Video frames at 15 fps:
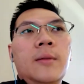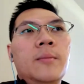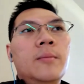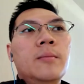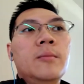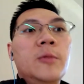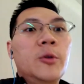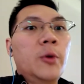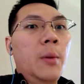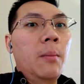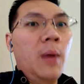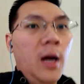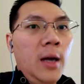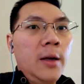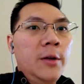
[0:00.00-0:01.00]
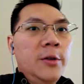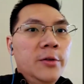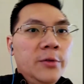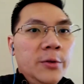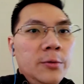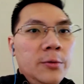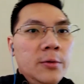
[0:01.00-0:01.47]
doing mock
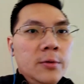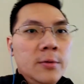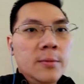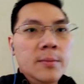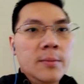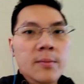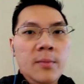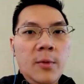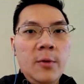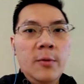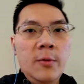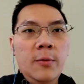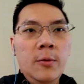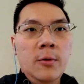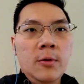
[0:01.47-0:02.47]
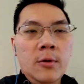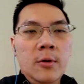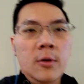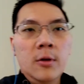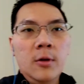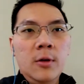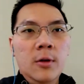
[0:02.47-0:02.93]
interviews
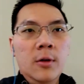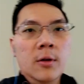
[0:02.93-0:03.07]
for